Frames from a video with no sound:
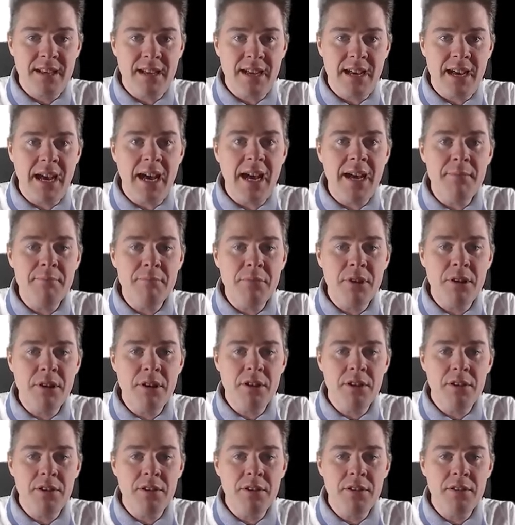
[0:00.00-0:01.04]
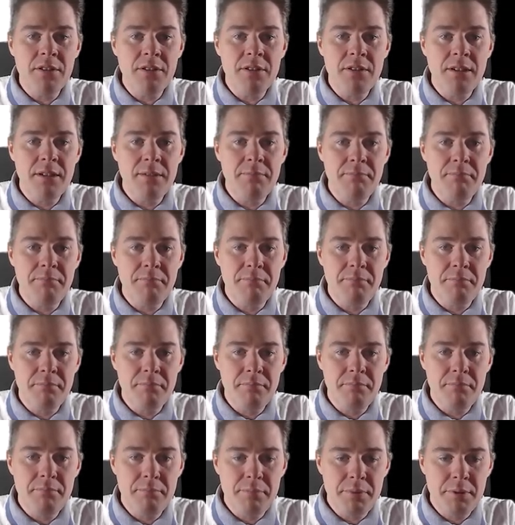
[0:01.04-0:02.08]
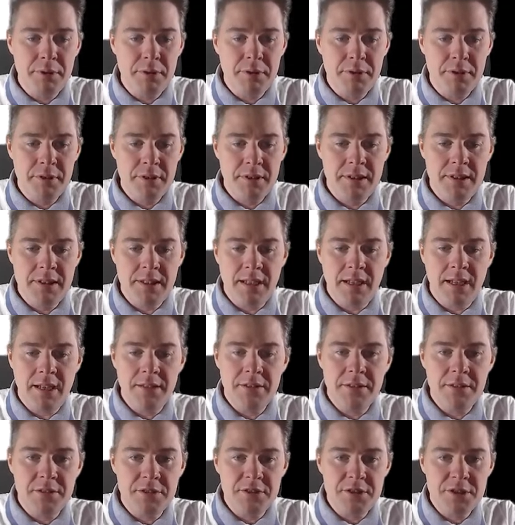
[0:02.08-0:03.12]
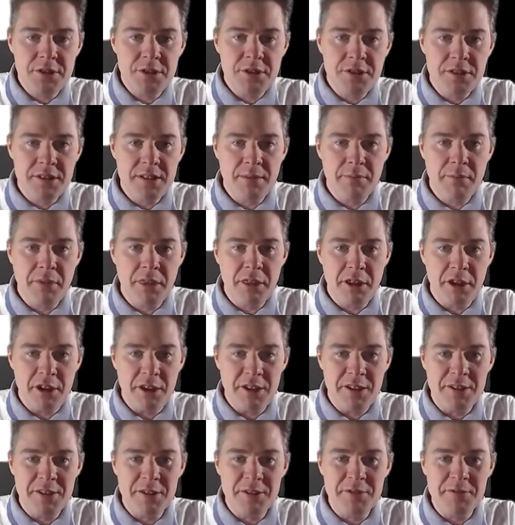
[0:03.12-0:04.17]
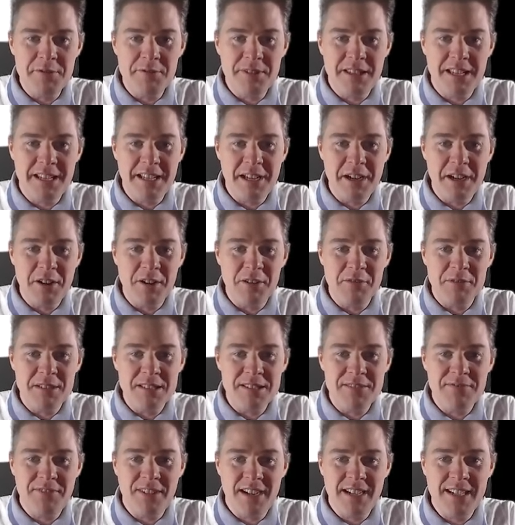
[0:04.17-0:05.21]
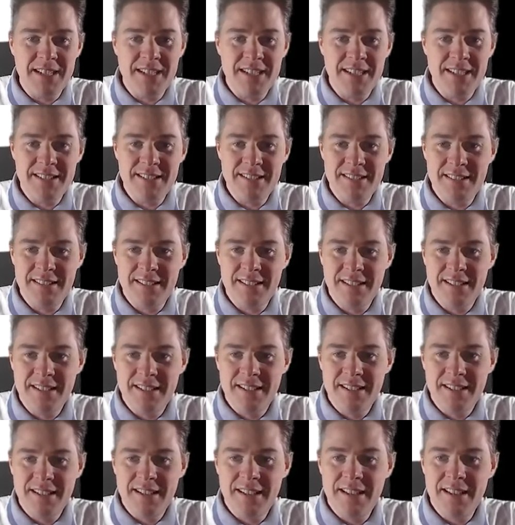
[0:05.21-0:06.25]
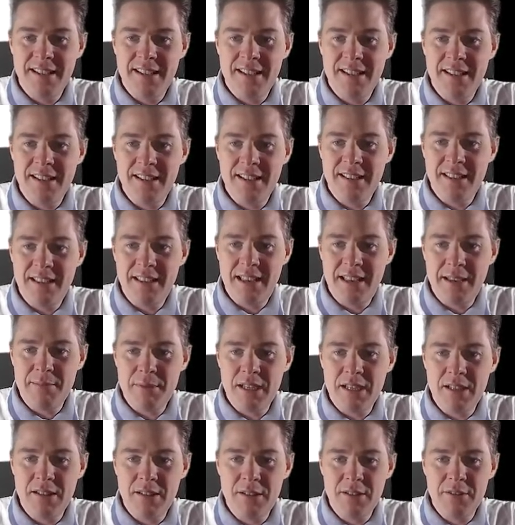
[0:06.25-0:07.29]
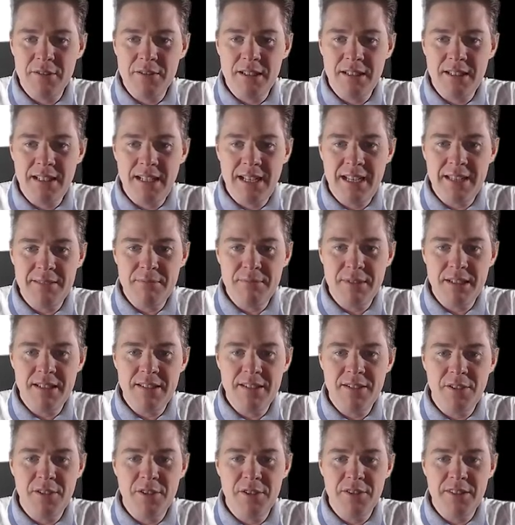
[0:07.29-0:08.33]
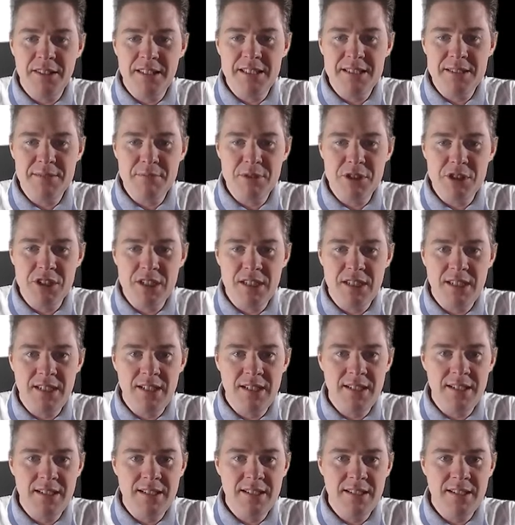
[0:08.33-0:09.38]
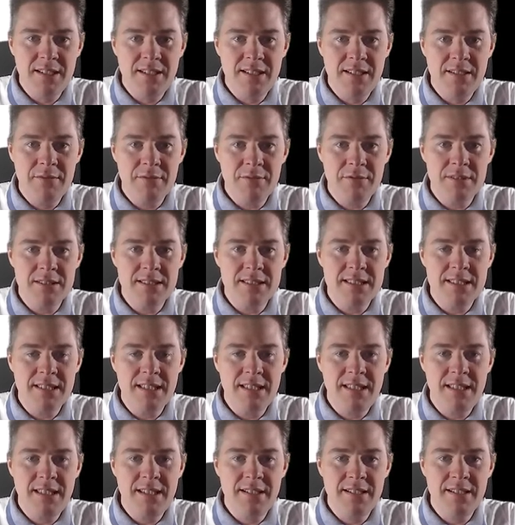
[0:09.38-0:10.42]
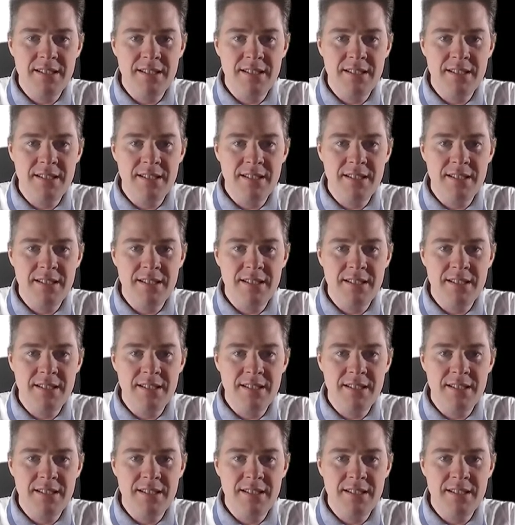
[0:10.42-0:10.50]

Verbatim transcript: I'm gonna put under system 32, then I always find it. Uh, am I local admin on this machine? We'll see.